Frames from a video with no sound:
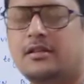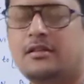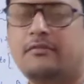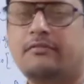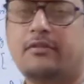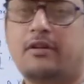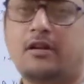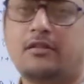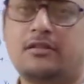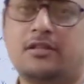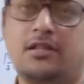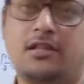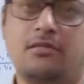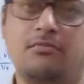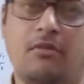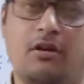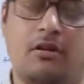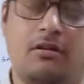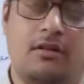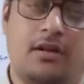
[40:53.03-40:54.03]
Velocity
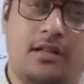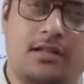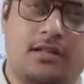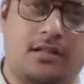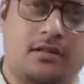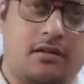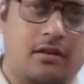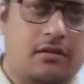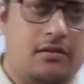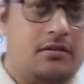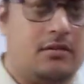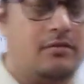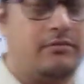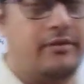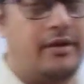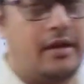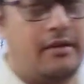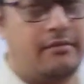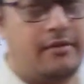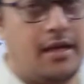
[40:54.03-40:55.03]
modulation also we
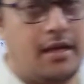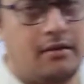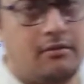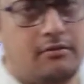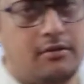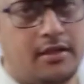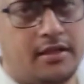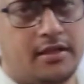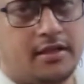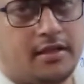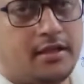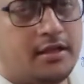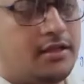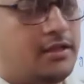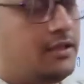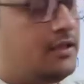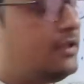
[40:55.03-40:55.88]
have calculated.